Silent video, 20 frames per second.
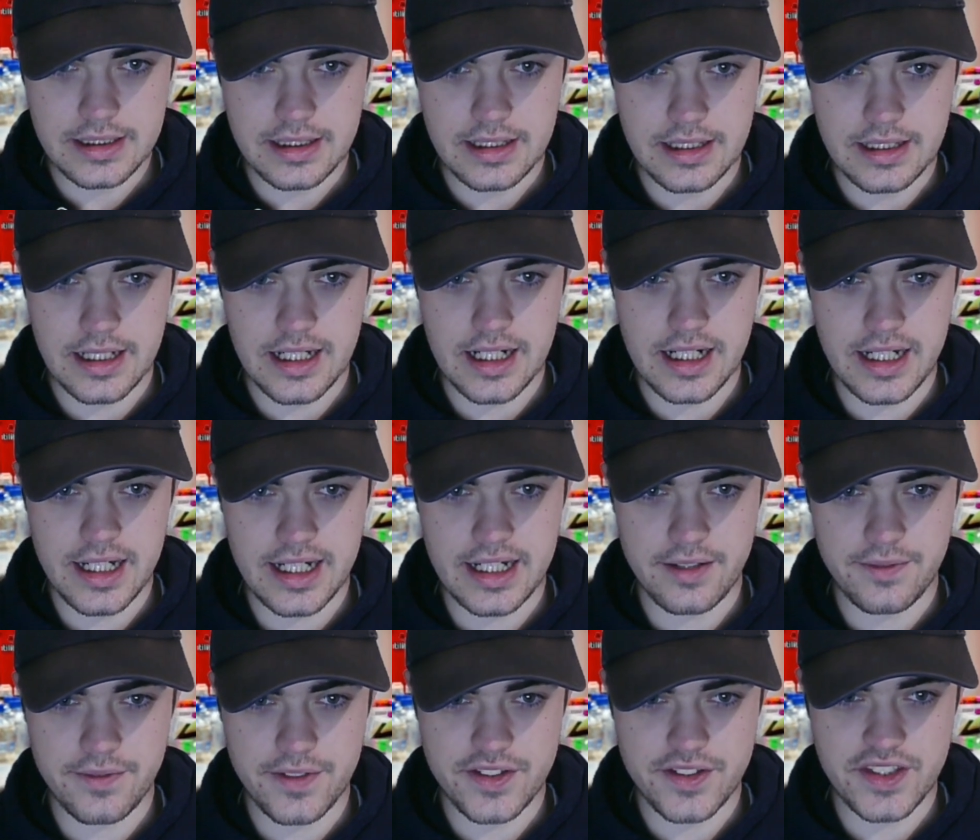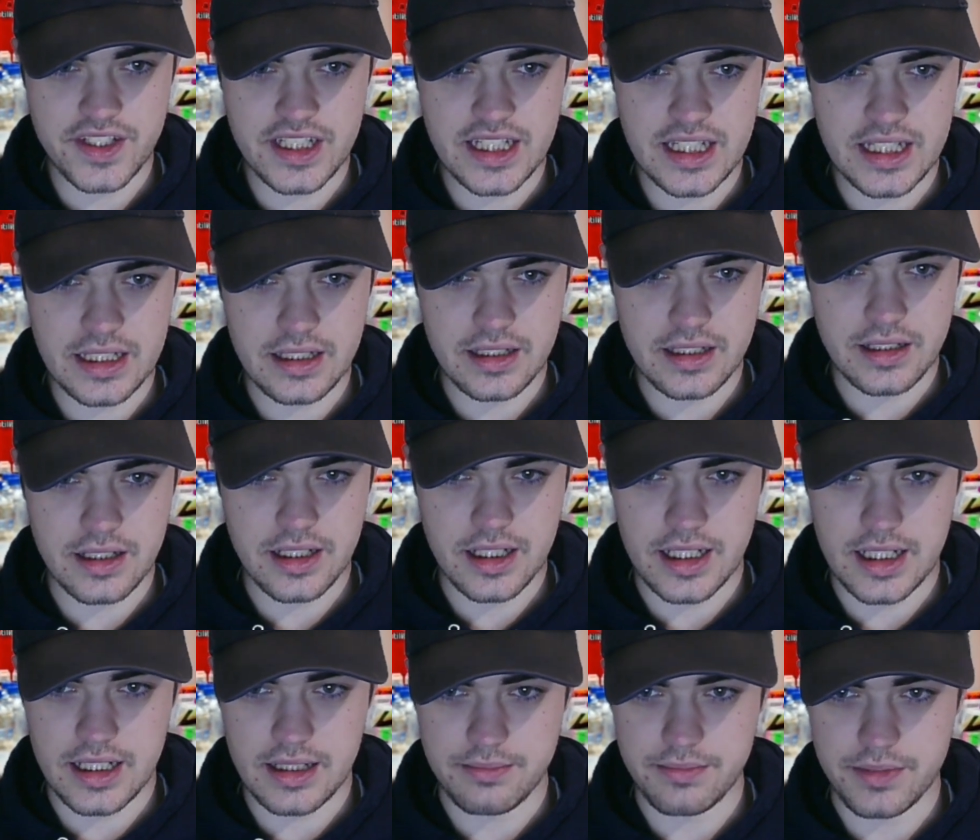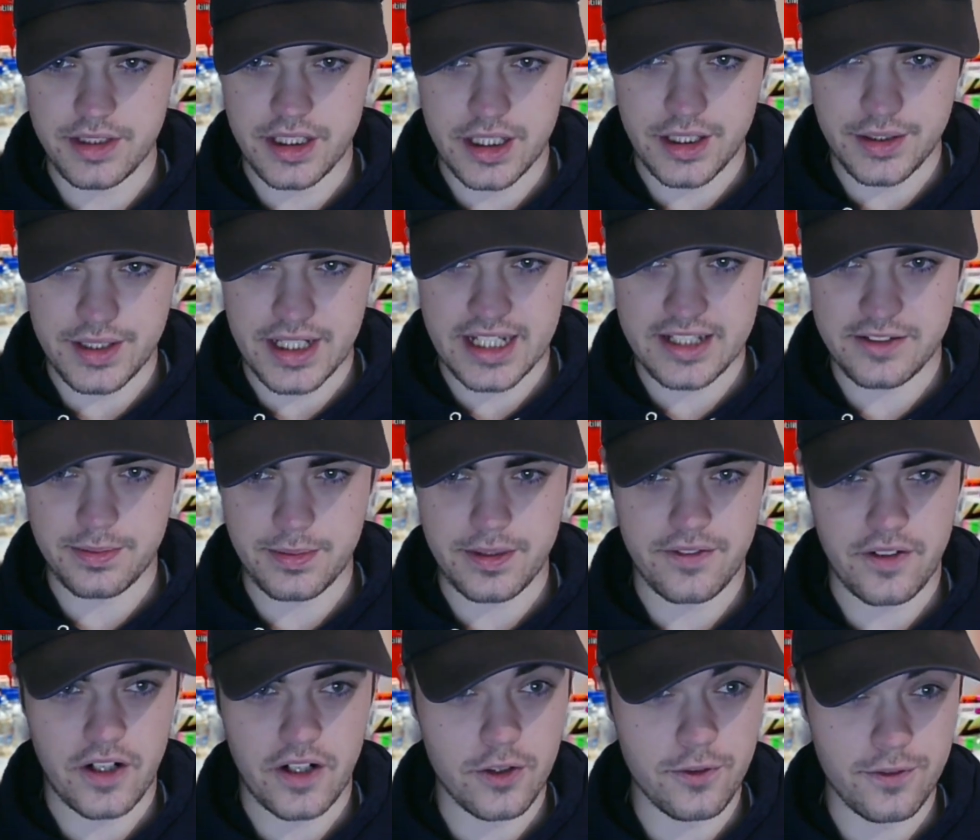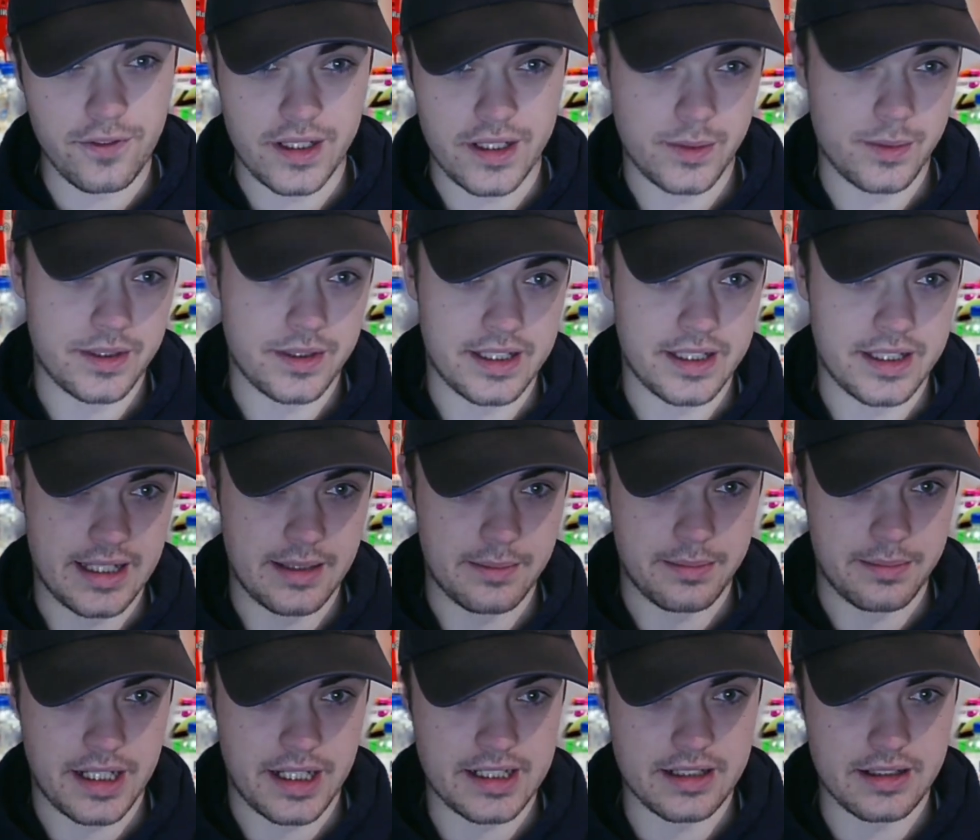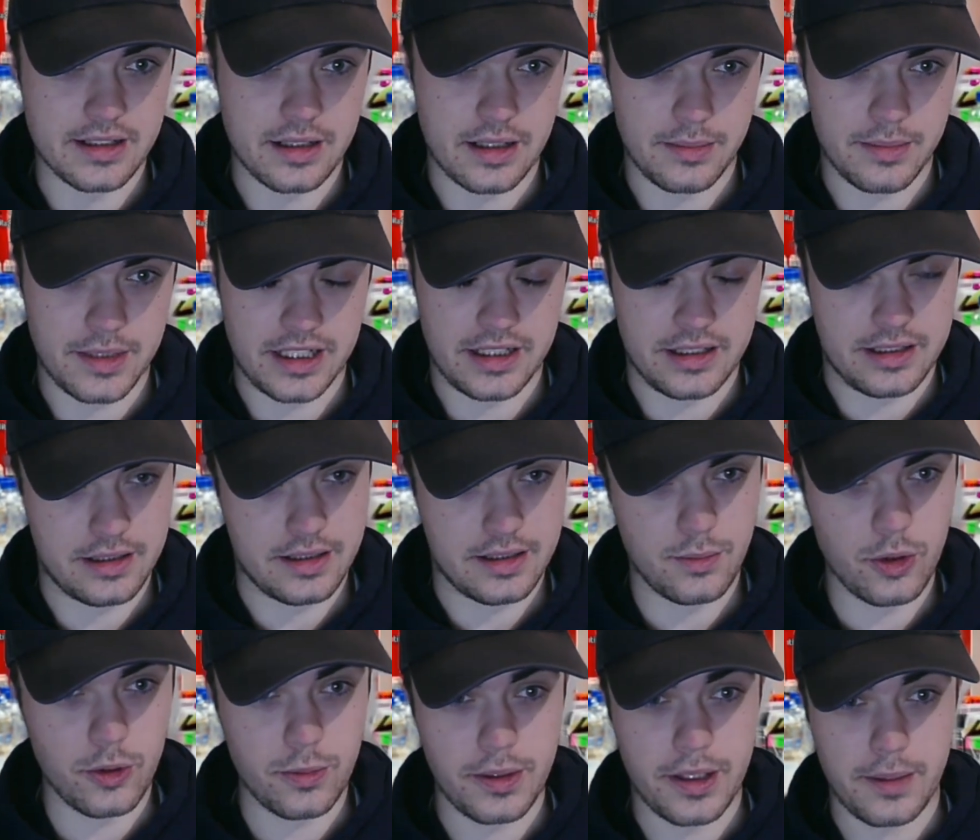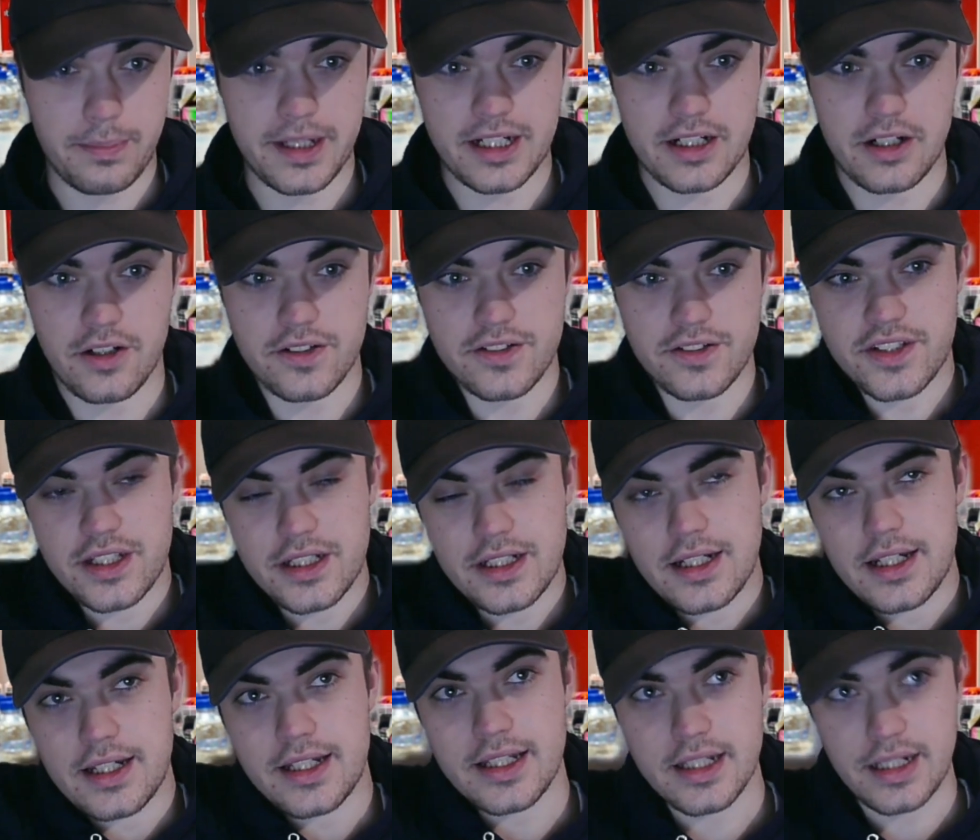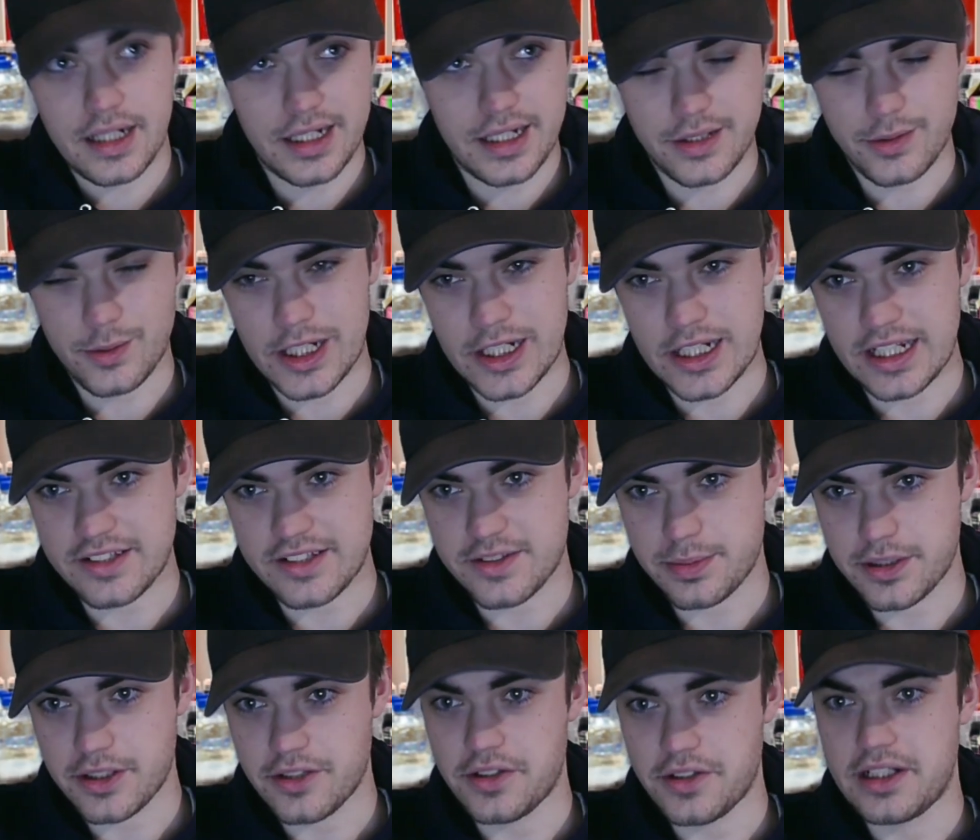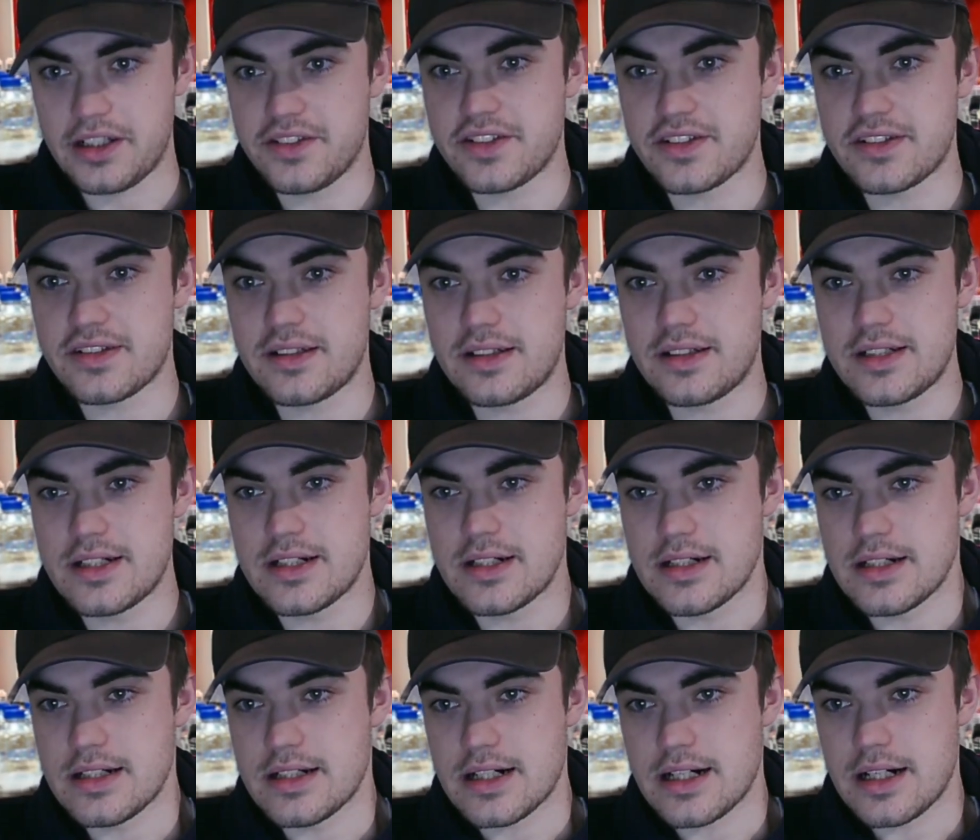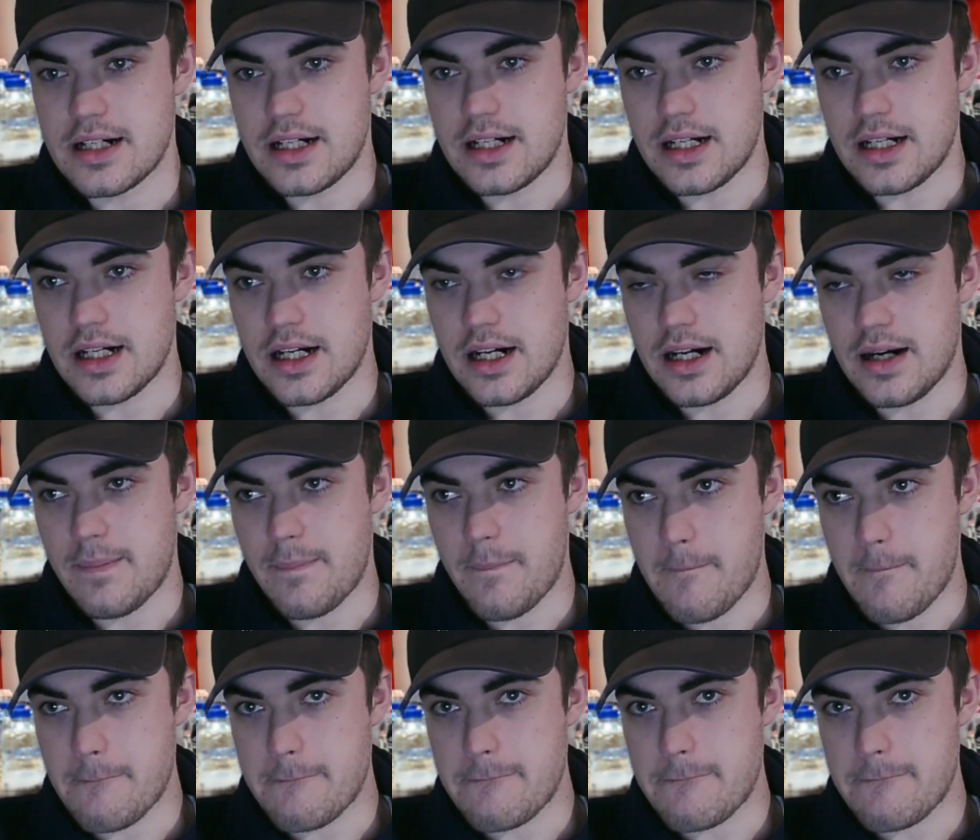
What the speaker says: And then obviously, Naismith, hopefully we can get him back. I mean, will be a big ask in League One, let's be honest. But